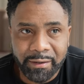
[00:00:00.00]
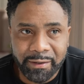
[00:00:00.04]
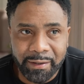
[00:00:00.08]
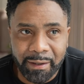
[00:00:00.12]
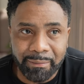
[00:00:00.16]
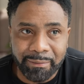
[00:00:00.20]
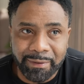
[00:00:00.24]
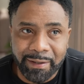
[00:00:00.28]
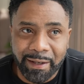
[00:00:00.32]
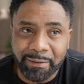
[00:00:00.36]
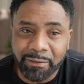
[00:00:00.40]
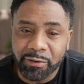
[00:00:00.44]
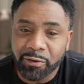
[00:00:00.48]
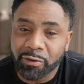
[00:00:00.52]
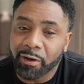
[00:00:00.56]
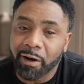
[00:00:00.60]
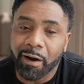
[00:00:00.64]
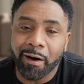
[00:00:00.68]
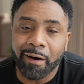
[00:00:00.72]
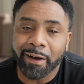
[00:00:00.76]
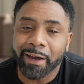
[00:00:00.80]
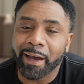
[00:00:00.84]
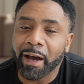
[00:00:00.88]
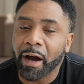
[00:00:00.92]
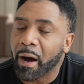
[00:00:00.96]
sometimes you
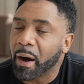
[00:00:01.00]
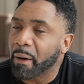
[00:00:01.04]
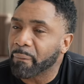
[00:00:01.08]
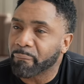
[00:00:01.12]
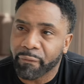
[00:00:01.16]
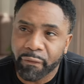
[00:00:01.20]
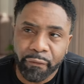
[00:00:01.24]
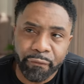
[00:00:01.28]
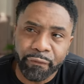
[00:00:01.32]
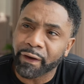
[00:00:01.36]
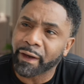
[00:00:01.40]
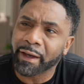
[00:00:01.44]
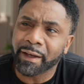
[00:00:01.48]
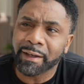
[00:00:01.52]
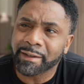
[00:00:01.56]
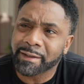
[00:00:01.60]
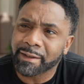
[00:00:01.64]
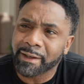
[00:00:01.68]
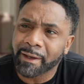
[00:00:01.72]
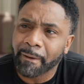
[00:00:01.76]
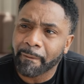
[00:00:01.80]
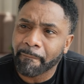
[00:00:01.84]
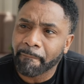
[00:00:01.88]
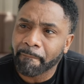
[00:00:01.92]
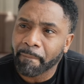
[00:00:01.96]
can't get up for
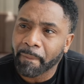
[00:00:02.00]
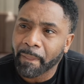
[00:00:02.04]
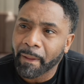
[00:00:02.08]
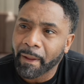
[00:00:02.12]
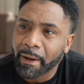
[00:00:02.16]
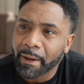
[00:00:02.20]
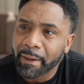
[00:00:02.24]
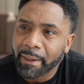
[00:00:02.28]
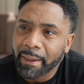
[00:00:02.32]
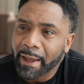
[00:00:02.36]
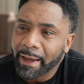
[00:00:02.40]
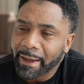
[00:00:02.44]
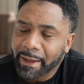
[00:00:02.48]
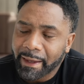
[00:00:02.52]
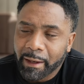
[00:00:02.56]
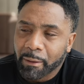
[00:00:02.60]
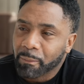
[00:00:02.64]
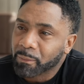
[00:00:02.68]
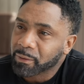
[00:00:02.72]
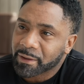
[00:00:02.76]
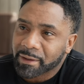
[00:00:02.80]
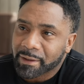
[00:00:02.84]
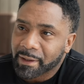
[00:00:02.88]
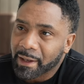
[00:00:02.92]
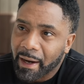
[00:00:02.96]
things. Like he
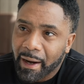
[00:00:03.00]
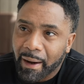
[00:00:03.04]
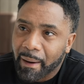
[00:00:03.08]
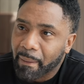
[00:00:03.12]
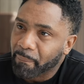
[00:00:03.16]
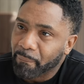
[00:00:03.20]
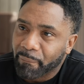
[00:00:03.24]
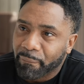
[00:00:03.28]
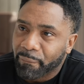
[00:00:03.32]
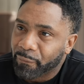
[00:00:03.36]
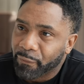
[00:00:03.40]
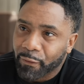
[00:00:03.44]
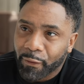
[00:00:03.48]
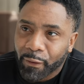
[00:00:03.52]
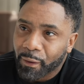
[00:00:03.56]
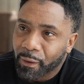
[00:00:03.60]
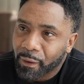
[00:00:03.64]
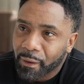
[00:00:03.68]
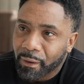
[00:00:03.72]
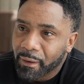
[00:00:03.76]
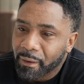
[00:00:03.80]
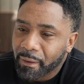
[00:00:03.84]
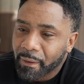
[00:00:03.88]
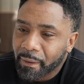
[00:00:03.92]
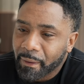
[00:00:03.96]
wasn't up for,